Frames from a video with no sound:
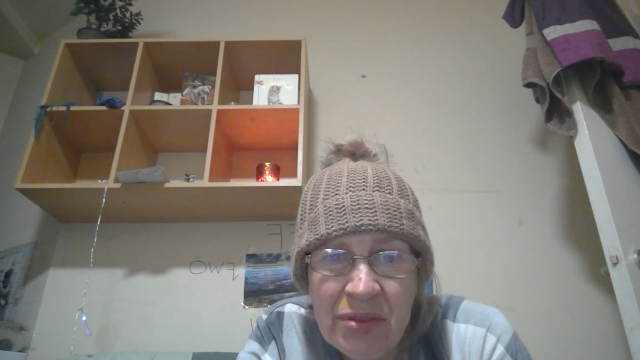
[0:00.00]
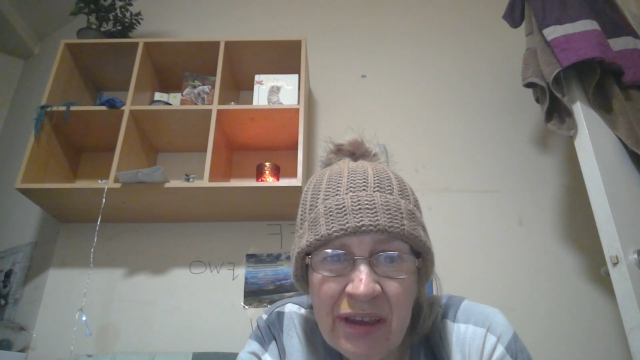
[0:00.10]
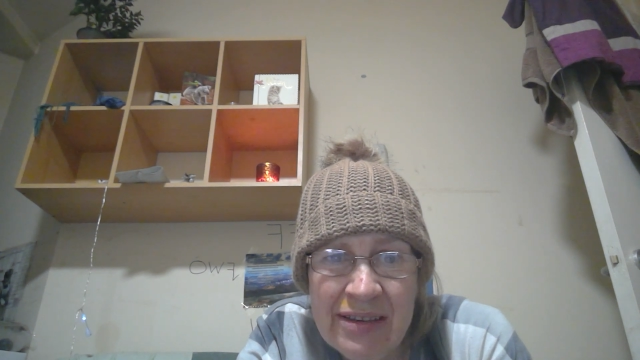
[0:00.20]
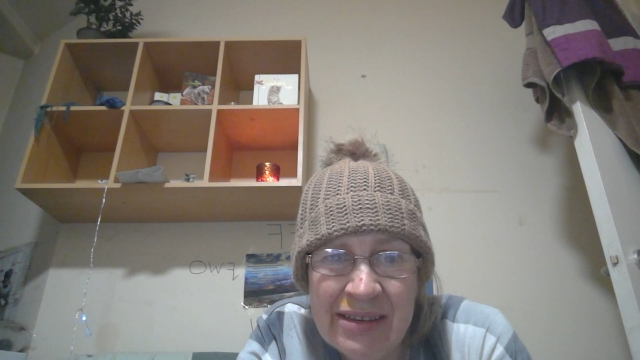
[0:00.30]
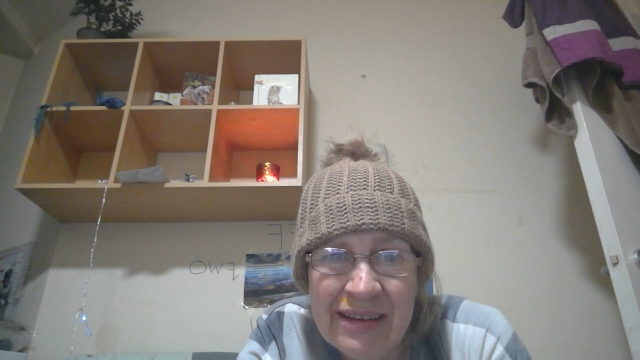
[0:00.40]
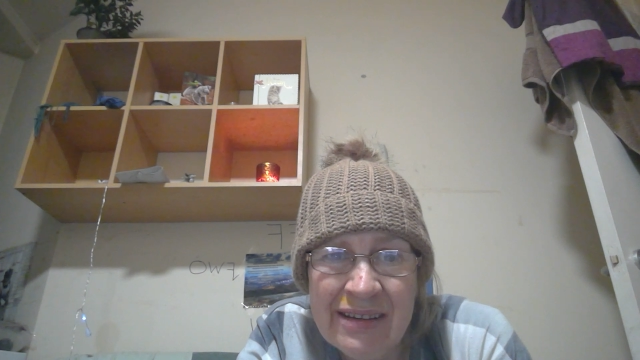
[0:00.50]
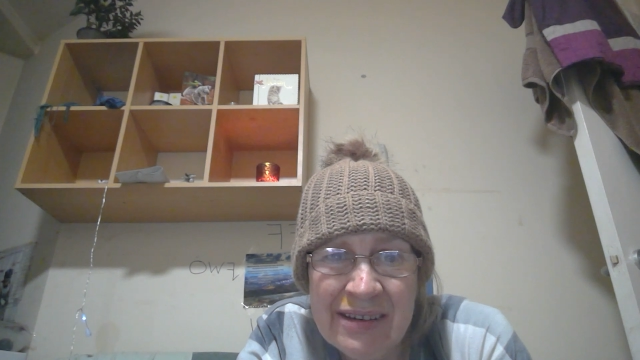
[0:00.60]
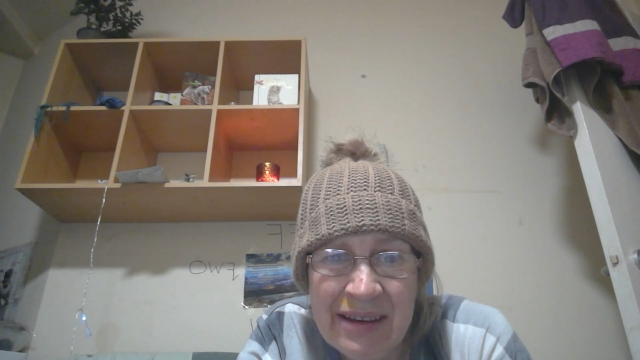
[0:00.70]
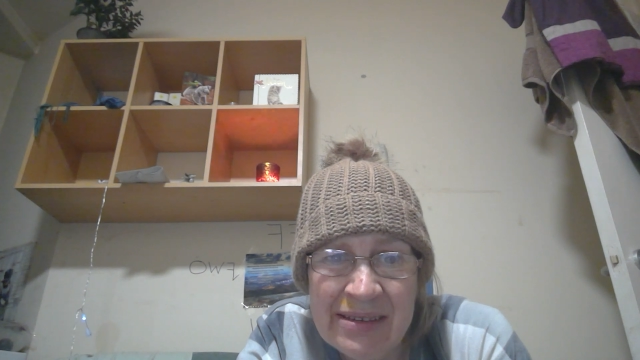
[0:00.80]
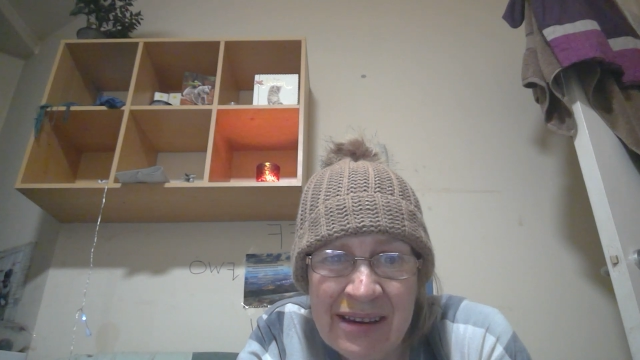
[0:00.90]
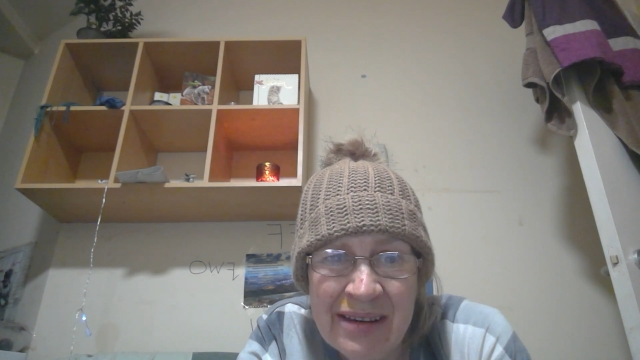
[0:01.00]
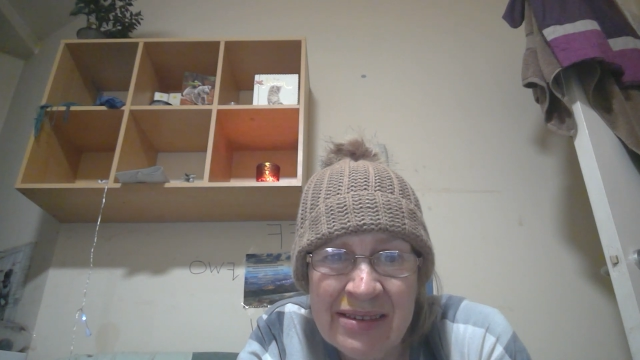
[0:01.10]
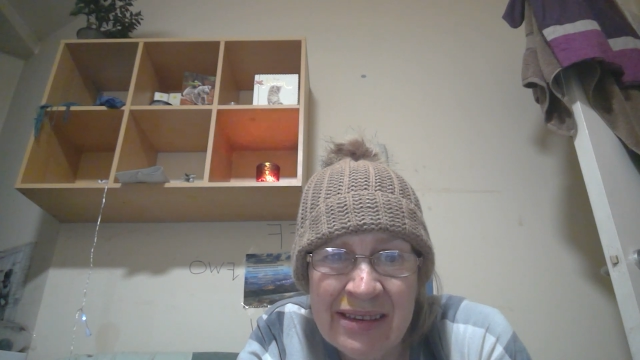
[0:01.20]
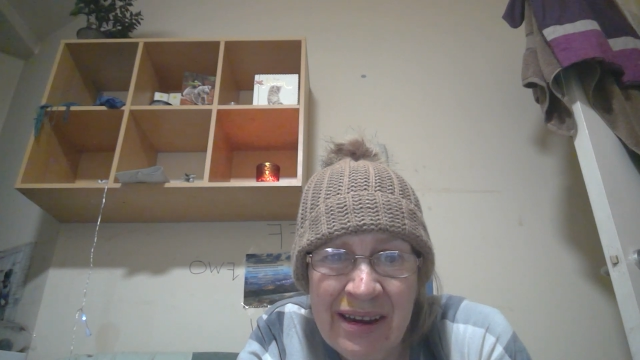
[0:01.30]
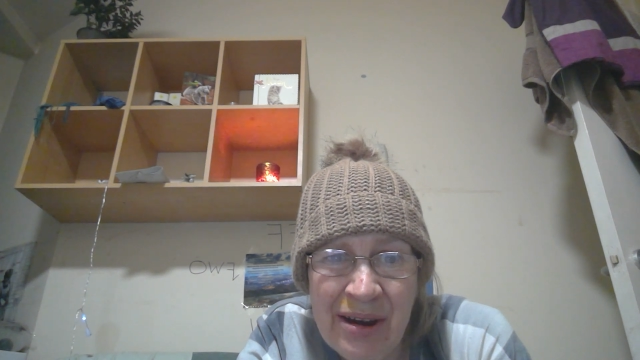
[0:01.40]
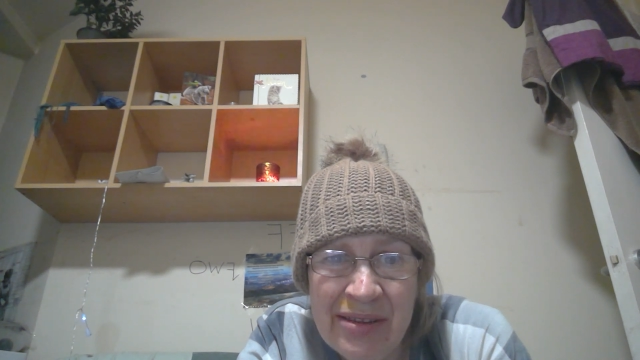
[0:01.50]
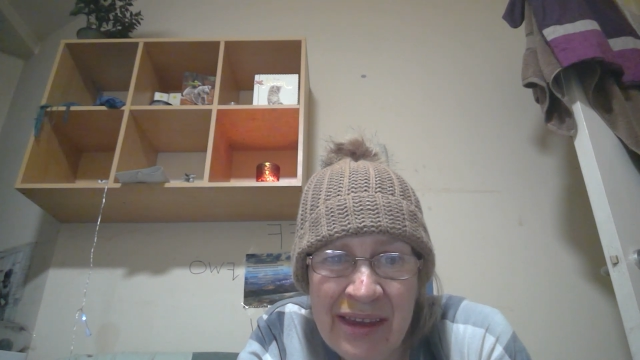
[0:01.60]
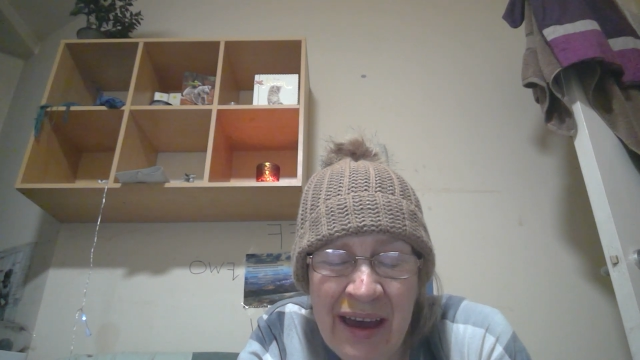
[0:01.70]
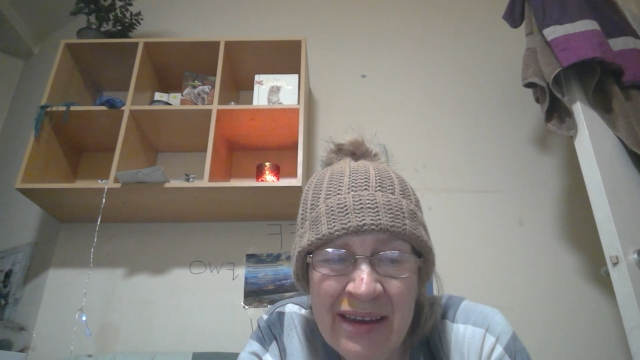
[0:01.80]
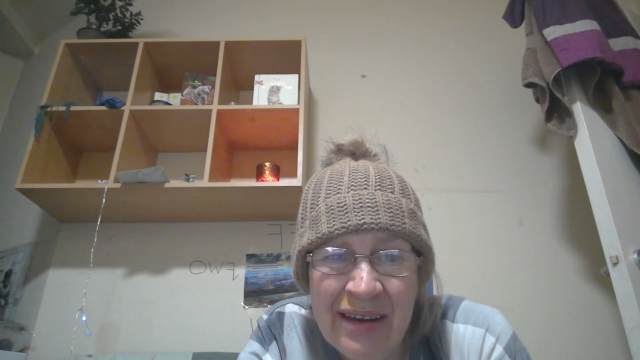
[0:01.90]
he's going to chastise
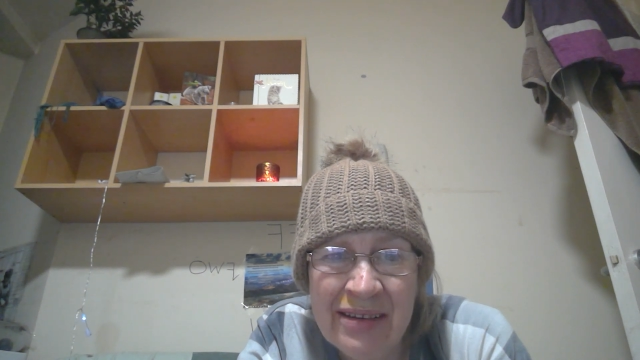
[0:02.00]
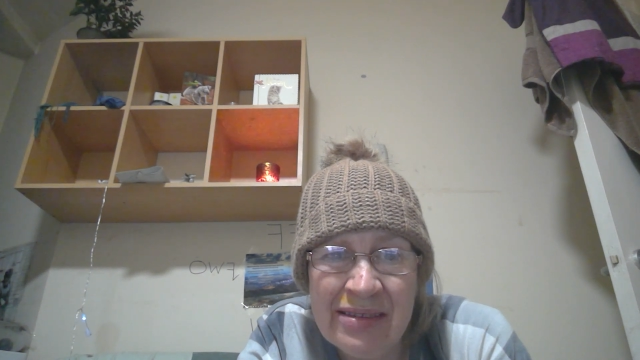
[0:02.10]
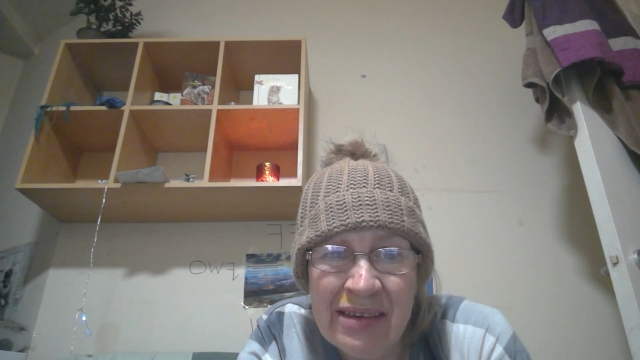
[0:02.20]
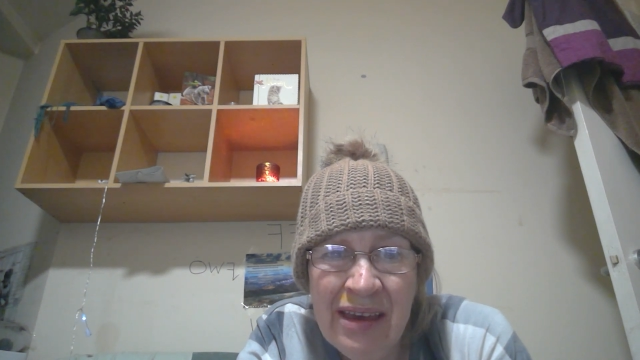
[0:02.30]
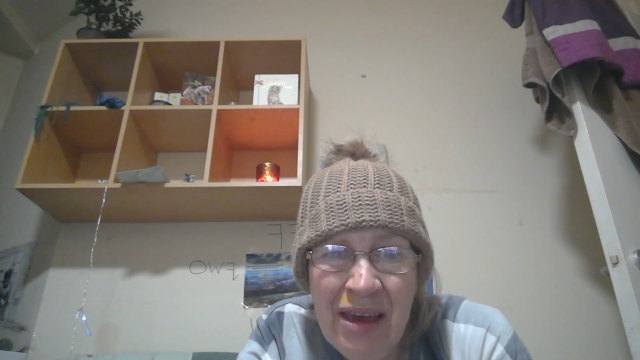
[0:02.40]
the haters.